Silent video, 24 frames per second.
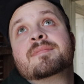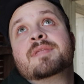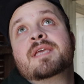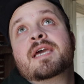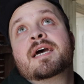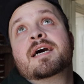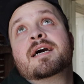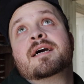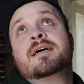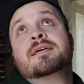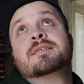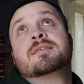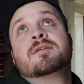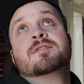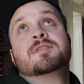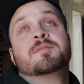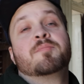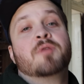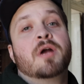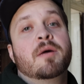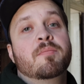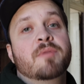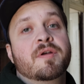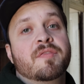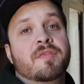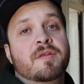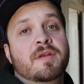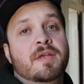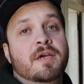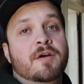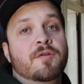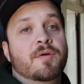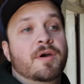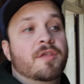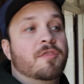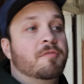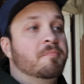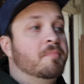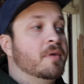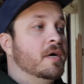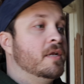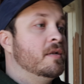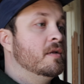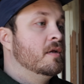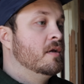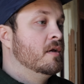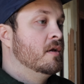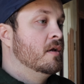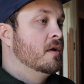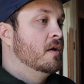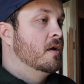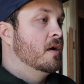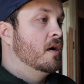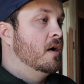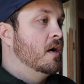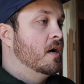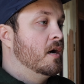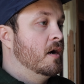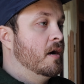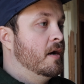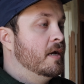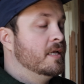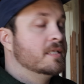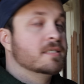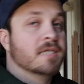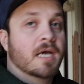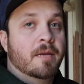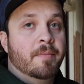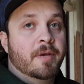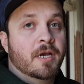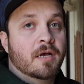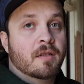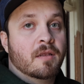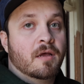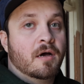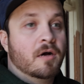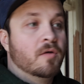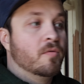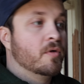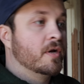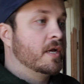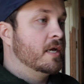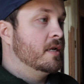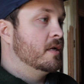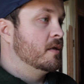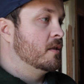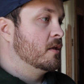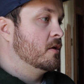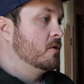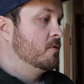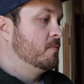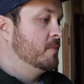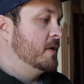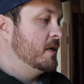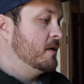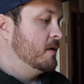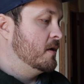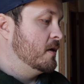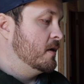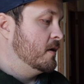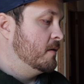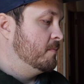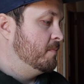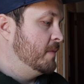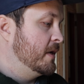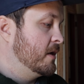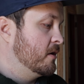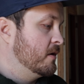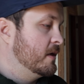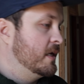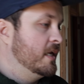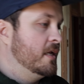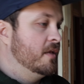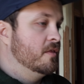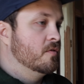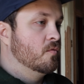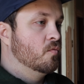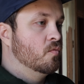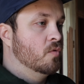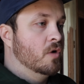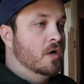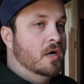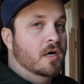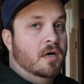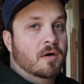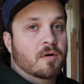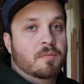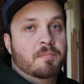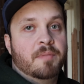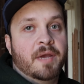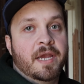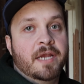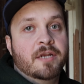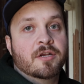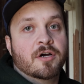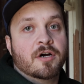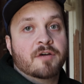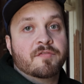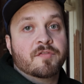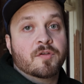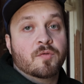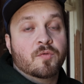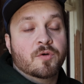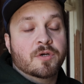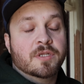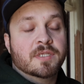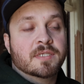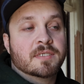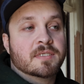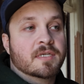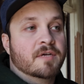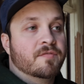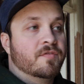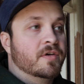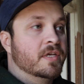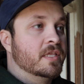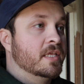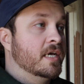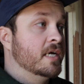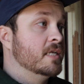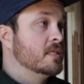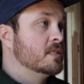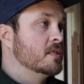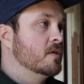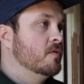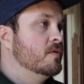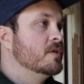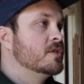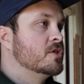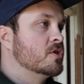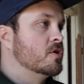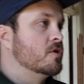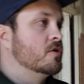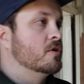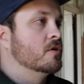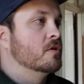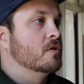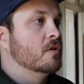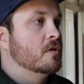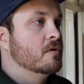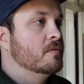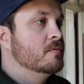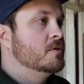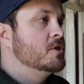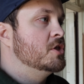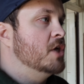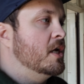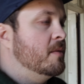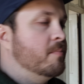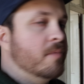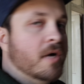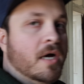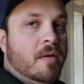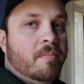yeah, so it's a problem we have to deal with, but uh, it's coming along. We're getting a little bit uh, better getting the uh, paint off the wood and stuff like that. So it's starting to shape